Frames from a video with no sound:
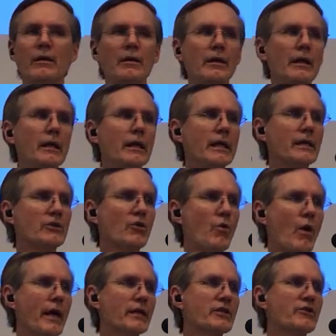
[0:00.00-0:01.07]
in his
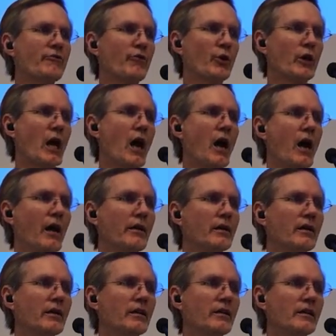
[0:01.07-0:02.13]
quest for God.
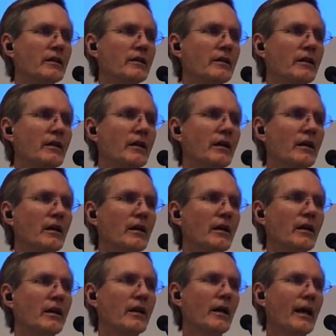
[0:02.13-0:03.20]

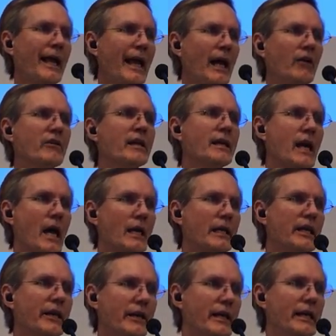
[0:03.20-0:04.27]
How did I
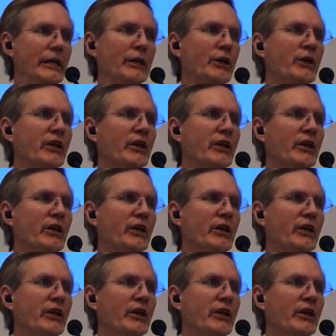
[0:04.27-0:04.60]
get here?